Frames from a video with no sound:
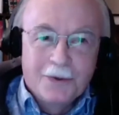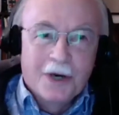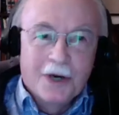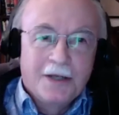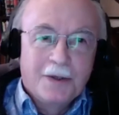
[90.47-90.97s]

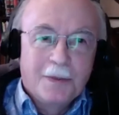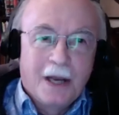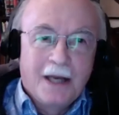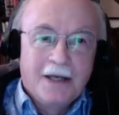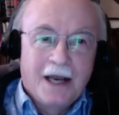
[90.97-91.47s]
and
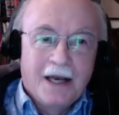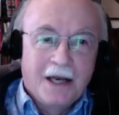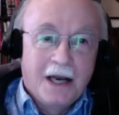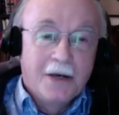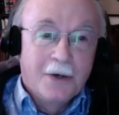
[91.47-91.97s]
trying to
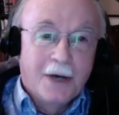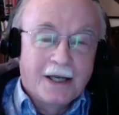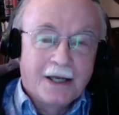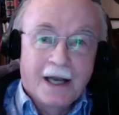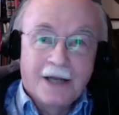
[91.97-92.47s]
maintain an
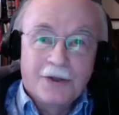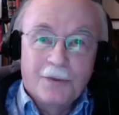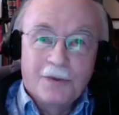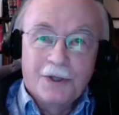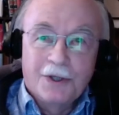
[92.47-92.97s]
internet
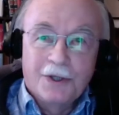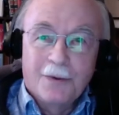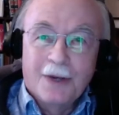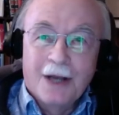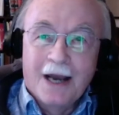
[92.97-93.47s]
connection,
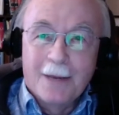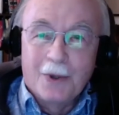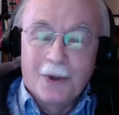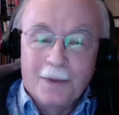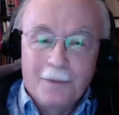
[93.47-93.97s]
which is
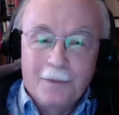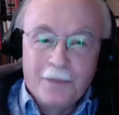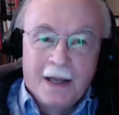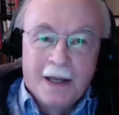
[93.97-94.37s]
unreliable.